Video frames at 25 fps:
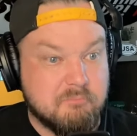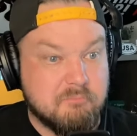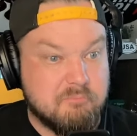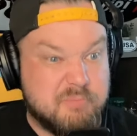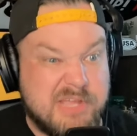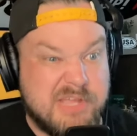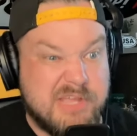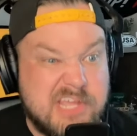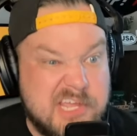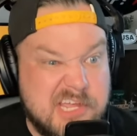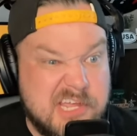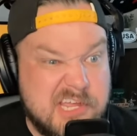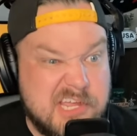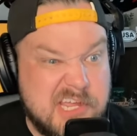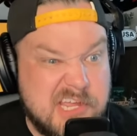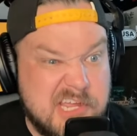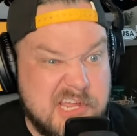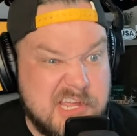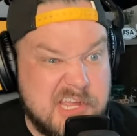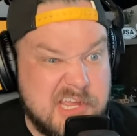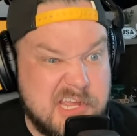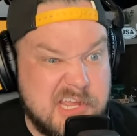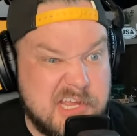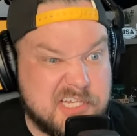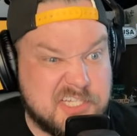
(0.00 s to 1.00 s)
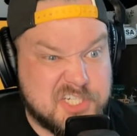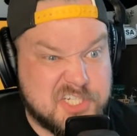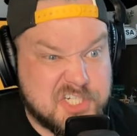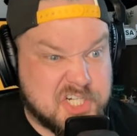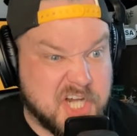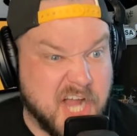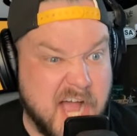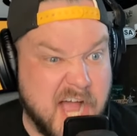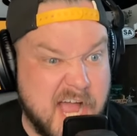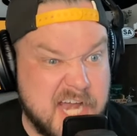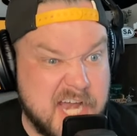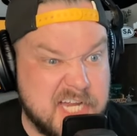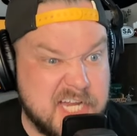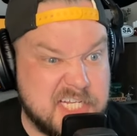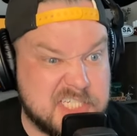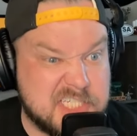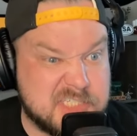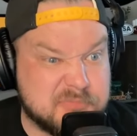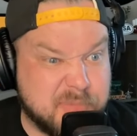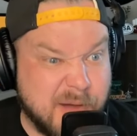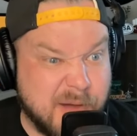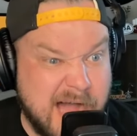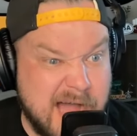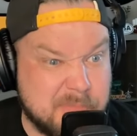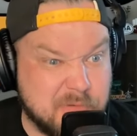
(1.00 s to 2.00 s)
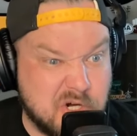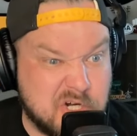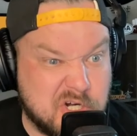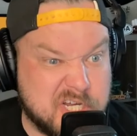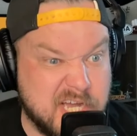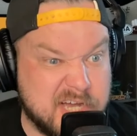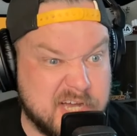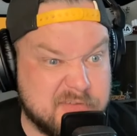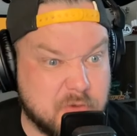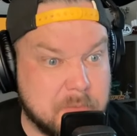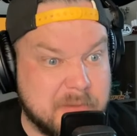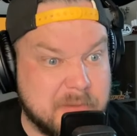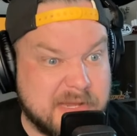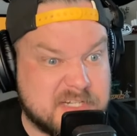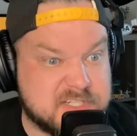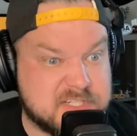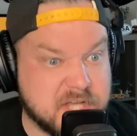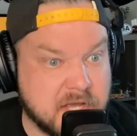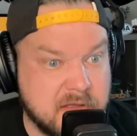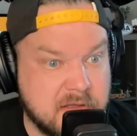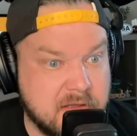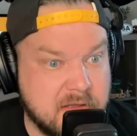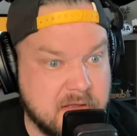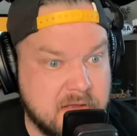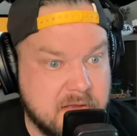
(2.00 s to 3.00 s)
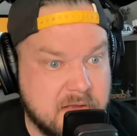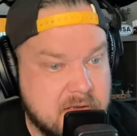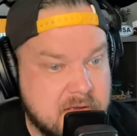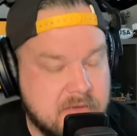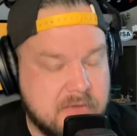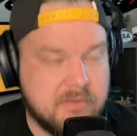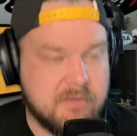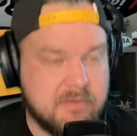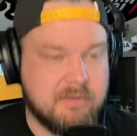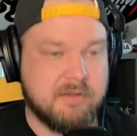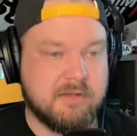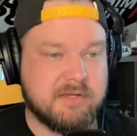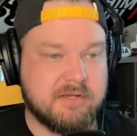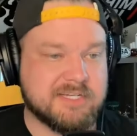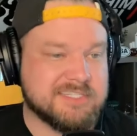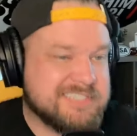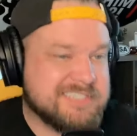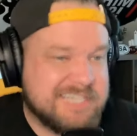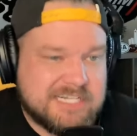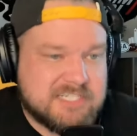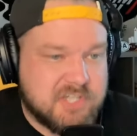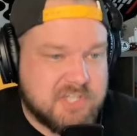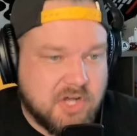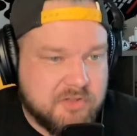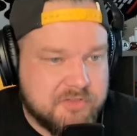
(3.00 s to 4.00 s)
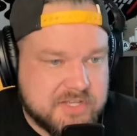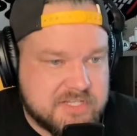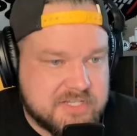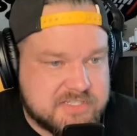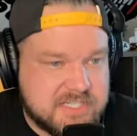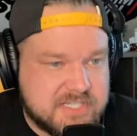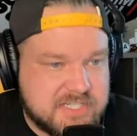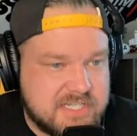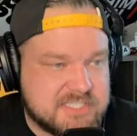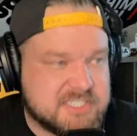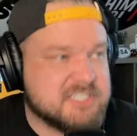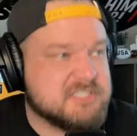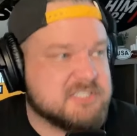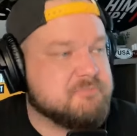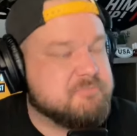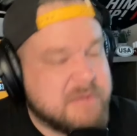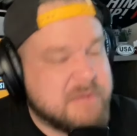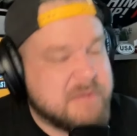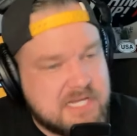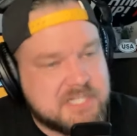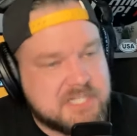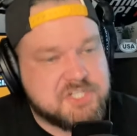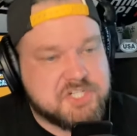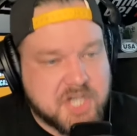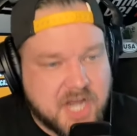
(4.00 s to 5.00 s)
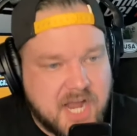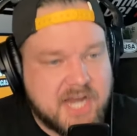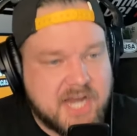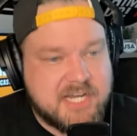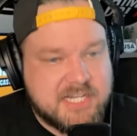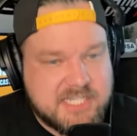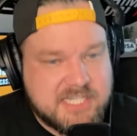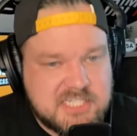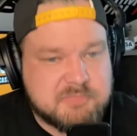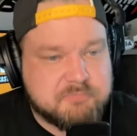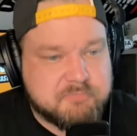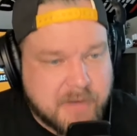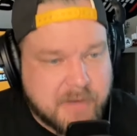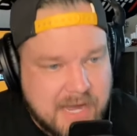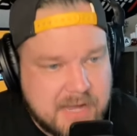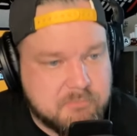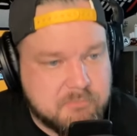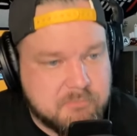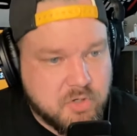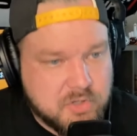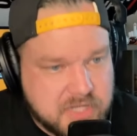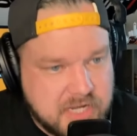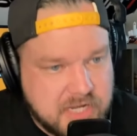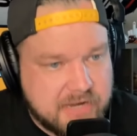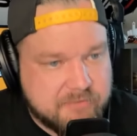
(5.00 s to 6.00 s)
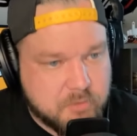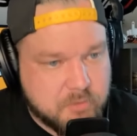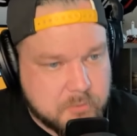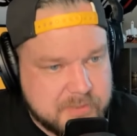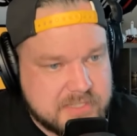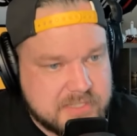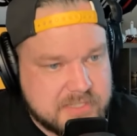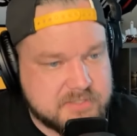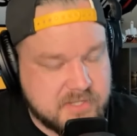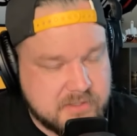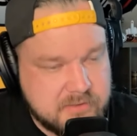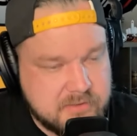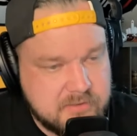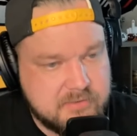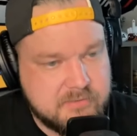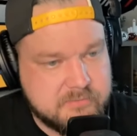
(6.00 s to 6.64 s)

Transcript: Big Chinese Bible government. Because that's all this is big Chinese Bible government.